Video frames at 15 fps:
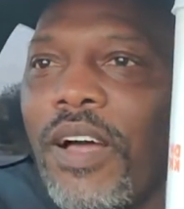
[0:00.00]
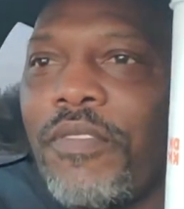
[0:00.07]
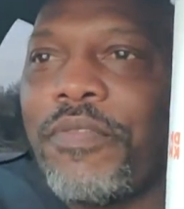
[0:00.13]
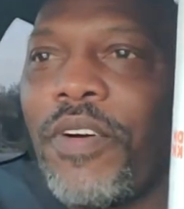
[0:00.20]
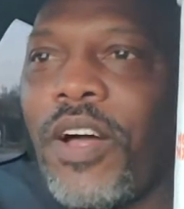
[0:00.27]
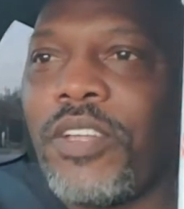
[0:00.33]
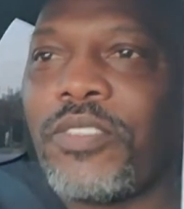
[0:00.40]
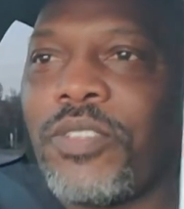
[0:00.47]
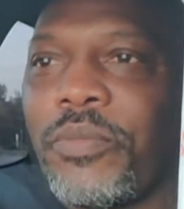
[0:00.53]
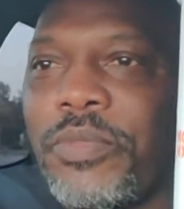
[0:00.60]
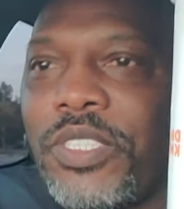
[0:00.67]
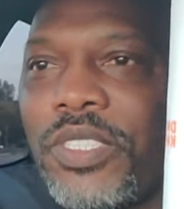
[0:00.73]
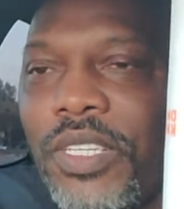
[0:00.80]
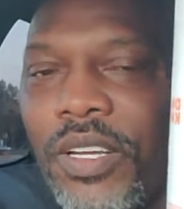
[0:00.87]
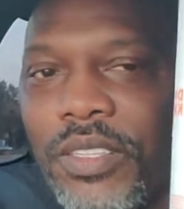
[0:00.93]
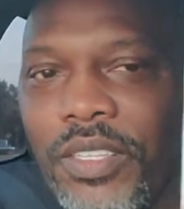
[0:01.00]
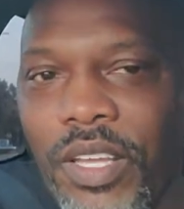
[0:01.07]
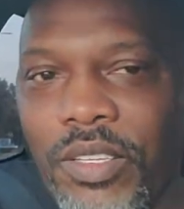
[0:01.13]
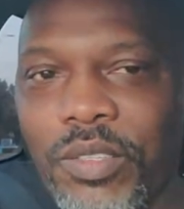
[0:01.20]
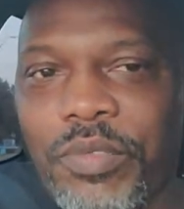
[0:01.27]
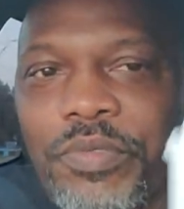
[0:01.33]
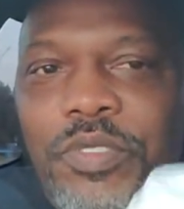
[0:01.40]
Alfonso Michelle,
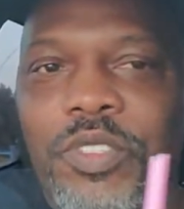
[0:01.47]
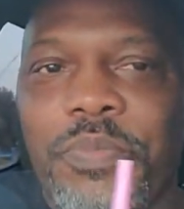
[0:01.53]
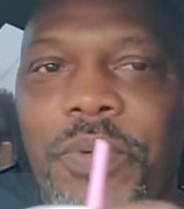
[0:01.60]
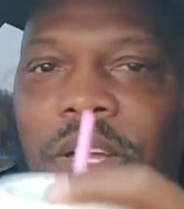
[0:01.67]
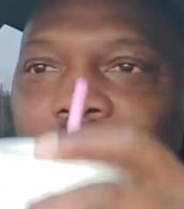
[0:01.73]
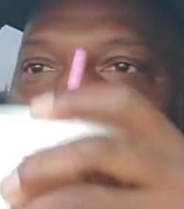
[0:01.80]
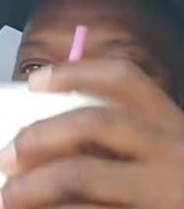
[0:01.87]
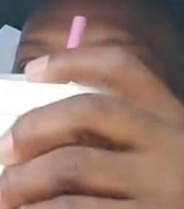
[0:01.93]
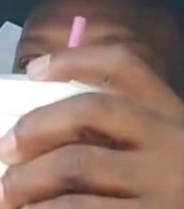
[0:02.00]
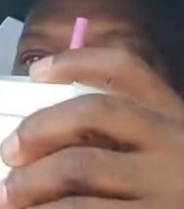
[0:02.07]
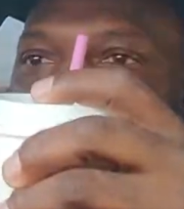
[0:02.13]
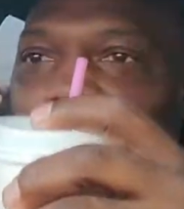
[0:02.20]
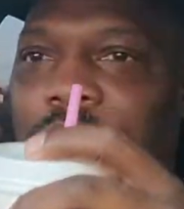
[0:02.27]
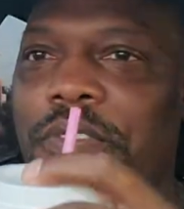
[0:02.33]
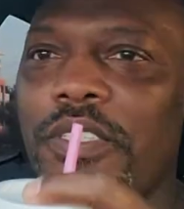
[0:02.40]
thank you for sponsoring the coffee